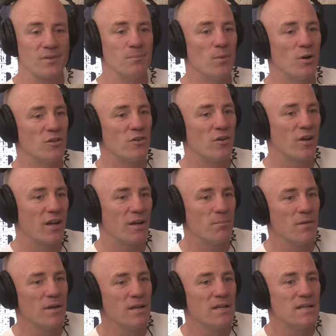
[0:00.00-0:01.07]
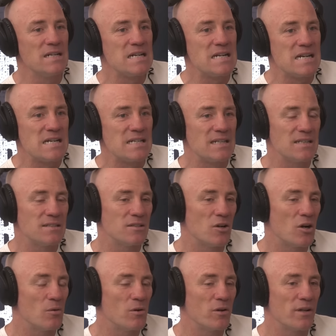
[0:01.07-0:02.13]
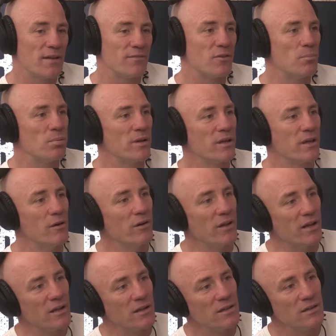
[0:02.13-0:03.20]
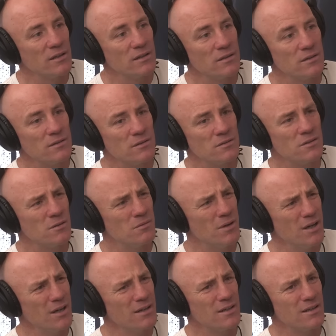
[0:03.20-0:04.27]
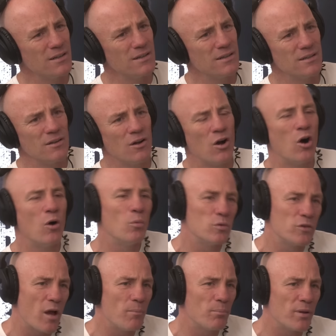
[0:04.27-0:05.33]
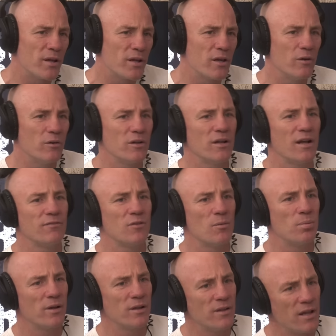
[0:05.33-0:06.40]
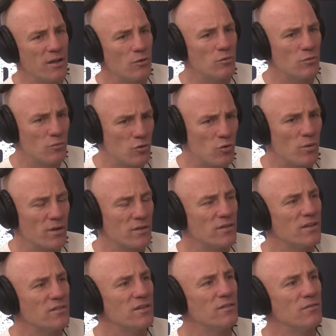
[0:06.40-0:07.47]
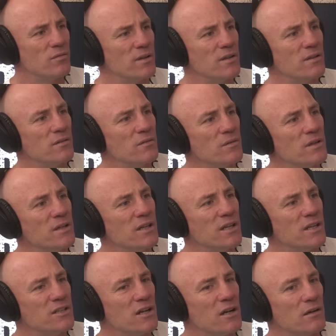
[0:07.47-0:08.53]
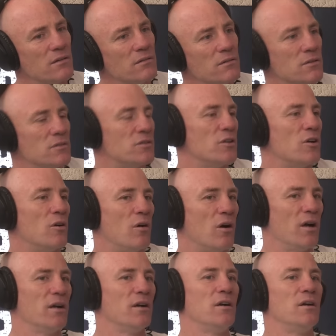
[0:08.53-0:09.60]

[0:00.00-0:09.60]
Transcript: my team. They said, oh, well, you'll have to plead guilty. And I said, what? Oh, well, don't plead guilty. You have to plead that you were too excessive when he hit you. Mm. I said, all right.